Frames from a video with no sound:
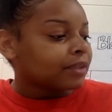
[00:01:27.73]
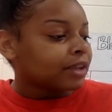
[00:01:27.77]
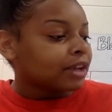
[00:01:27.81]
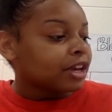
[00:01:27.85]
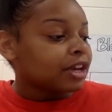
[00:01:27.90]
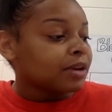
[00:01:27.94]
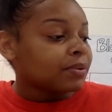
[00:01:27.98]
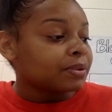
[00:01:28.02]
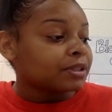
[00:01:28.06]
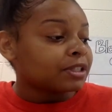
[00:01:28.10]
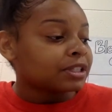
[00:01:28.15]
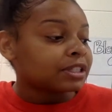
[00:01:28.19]

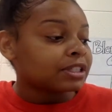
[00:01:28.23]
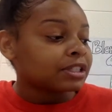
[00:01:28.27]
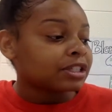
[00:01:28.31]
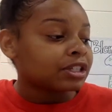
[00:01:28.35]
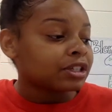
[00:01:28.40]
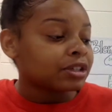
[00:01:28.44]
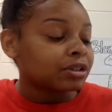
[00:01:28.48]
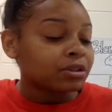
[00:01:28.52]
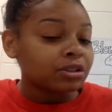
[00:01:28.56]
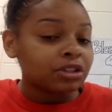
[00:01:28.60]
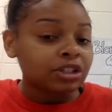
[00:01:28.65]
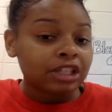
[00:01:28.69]
He was
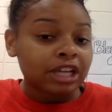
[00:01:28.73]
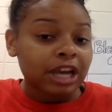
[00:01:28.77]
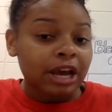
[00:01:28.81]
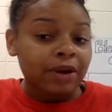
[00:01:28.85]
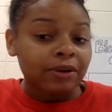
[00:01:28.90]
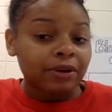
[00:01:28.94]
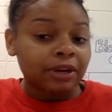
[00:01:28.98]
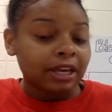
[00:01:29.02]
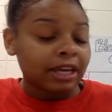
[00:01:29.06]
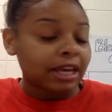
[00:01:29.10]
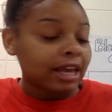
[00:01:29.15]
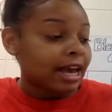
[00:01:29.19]
still
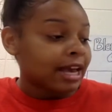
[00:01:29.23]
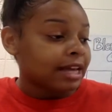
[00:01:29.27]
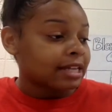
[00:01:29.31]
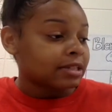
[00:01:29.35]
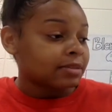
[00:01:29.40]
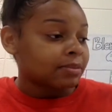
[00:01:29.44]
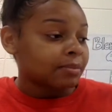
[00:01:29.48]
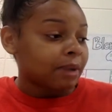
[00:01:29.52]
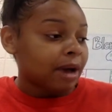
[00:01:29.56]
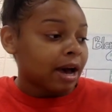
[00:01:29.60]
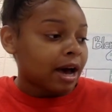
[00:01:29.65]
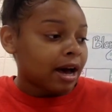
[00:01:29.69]
shouting
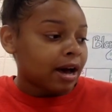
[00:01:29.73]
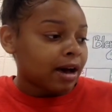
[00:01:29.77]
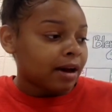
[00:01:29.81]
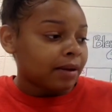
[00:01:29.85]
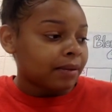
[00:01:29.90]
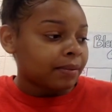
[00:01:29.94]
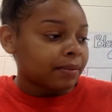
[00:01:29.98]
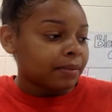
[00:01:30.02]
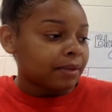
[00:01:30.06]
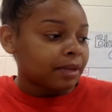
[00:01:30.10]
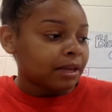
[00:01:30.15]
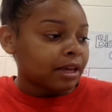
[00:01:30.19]
as
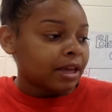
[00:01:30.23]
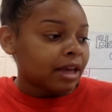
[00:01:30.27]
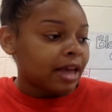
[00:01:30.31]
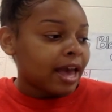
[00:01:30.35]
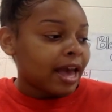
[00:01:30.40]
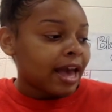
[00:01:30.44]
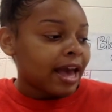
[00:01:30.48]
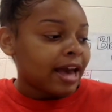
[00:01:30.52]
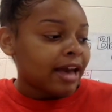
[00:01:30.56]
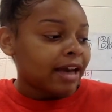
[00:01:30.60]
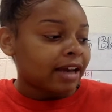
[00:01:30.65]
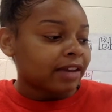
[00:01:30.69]
Mom,
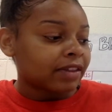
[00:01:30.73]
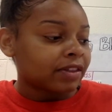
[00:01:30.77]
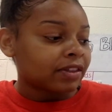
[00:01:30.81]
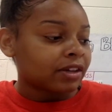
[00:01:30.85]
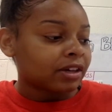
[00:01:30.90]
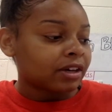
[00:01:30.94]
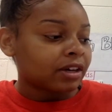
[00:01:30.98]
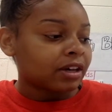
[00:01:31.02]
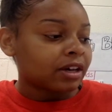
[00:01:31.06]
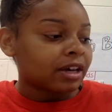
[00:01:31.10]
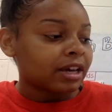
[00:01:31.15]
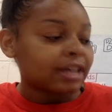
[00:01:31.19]

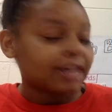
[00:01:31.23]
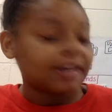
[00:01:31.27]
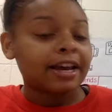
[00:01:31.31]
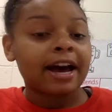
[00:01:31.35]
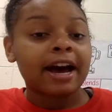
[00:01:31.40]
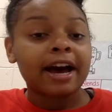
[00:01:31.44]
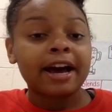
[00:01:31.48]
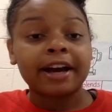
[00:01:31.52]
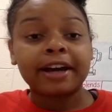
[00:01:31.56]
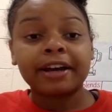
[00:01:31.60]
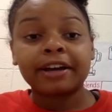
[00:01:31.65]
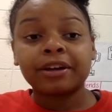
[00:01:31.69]
Agatha, and
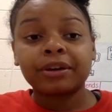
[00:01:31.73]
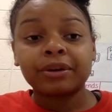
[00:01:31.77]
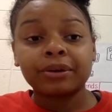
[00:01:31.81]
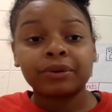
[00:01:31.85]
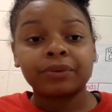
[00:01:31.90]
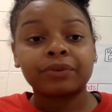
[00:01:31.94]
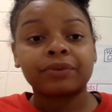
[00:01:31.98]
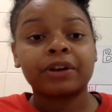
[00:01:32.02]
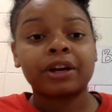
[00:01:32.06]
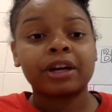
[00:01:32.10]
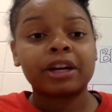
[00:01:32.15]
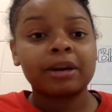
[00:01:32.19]
I
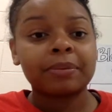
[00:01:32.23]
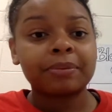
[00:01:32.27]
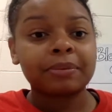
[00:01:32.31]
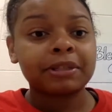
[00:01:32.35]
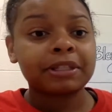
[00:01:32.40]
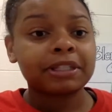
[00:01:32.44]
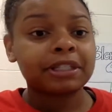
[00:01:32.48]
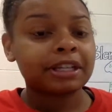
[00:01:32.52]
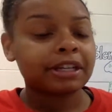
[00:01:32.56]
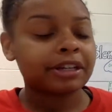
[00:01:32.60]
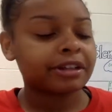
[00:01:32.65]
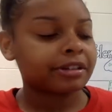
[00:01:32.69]
ran up the
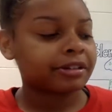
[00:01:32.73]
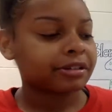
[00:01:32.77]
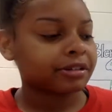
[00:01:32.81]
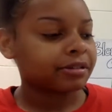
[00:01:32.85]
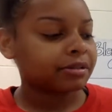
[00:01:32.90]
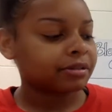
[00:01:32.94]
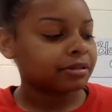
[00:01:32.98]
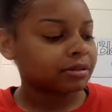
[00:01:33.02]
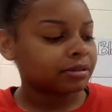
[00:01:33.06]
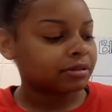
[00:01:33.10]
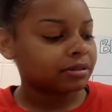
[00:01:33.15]
stairs.